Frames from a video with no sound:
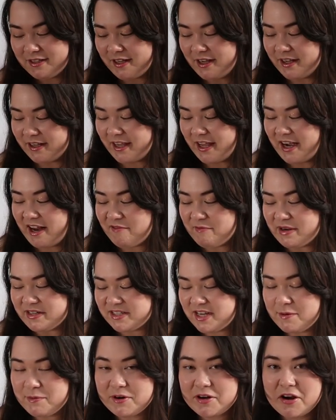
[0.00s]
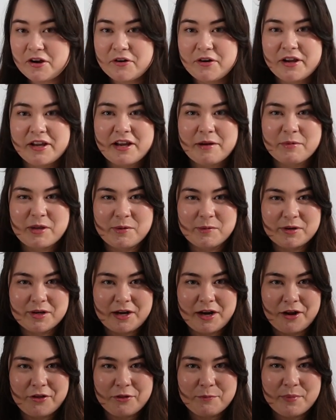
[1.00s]
Again, I have my timer going. I'm keeping
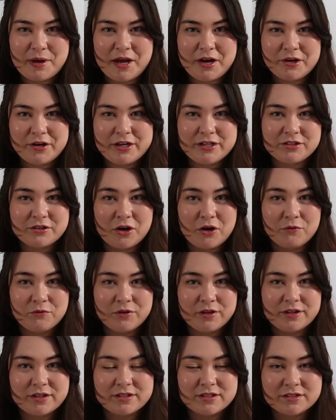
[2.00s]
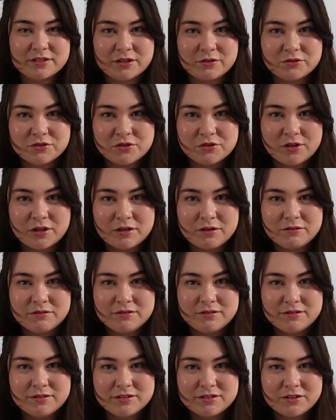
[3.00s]
an eye on the battery, so hopefully this doesn't go too long. Ooh.
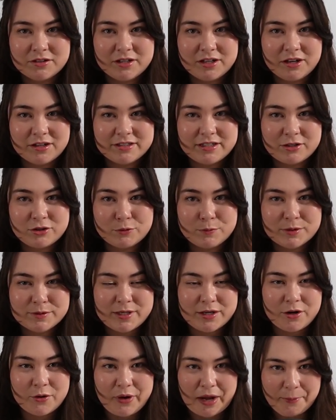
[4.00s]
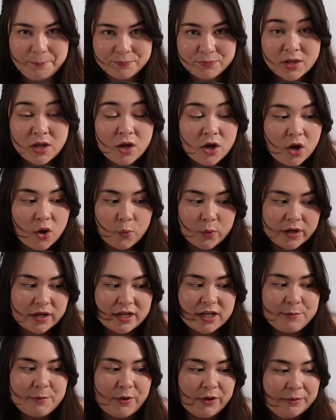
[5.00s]
It's already gone down 2%. Okay, we're going
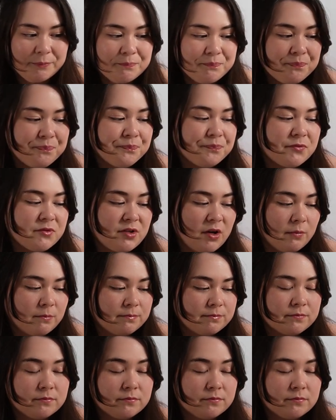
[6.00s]
to keep going. So,